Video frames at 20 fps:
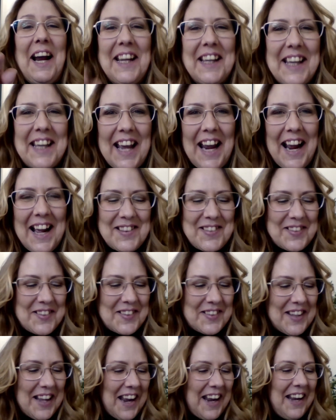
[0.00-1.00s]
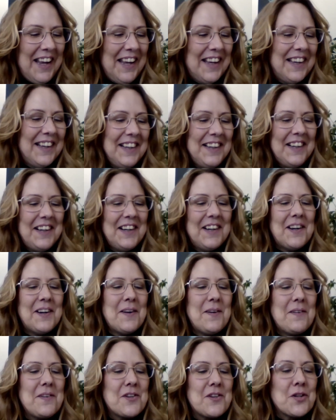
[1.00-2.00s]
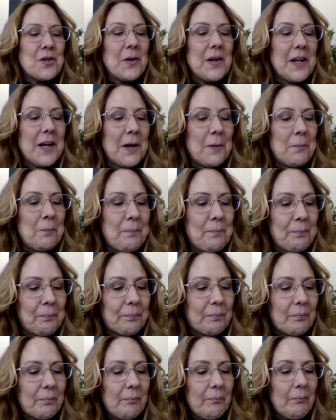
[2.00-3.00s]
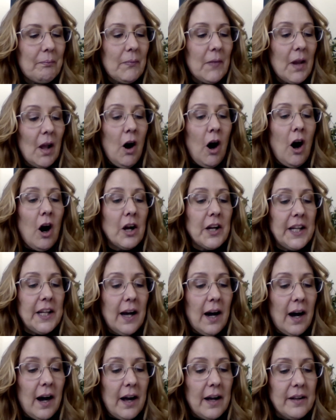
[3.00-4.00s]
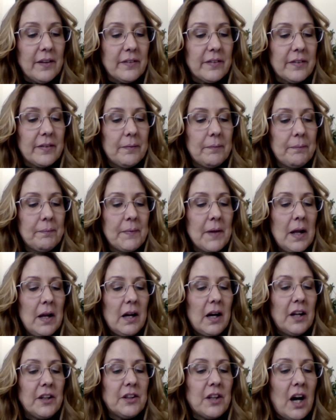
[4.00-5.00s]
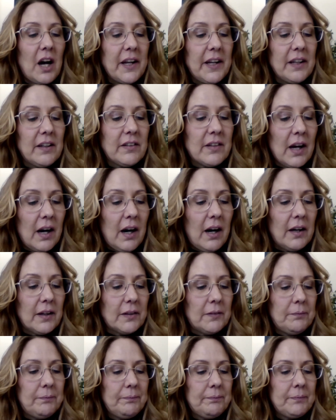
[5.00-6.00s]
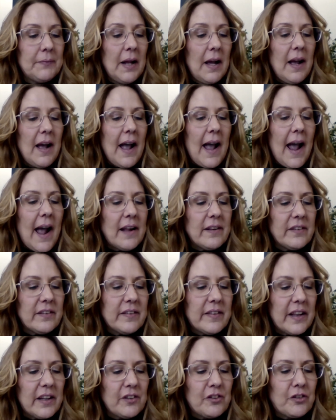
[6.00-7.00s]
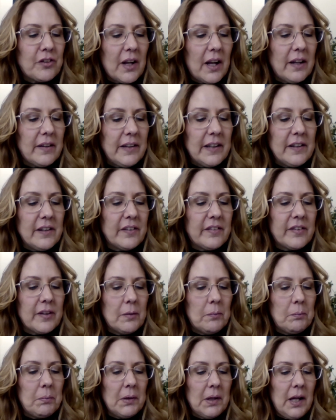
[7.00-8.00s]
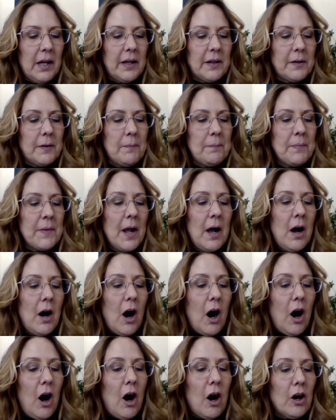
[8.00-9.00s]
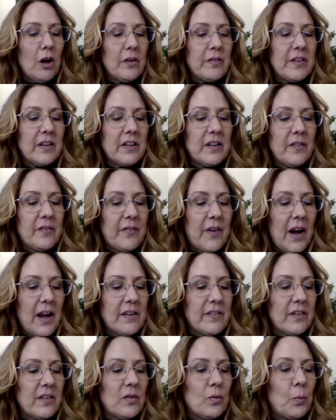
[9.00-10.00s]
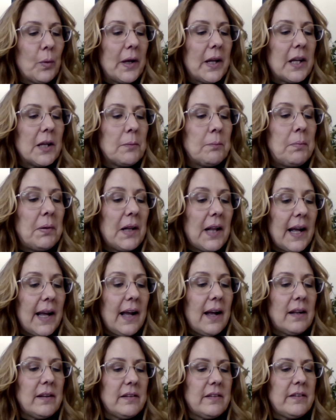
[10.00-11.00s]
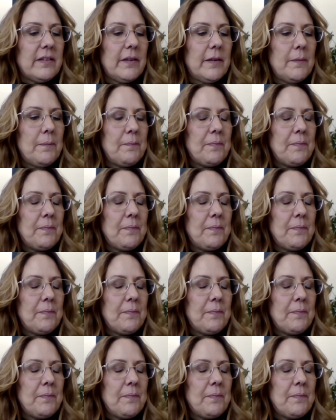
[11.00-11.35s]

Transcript: I can't say to him haughty eyes a lying tongue, hands that shed innocent blood, a heart that devises wicked plans,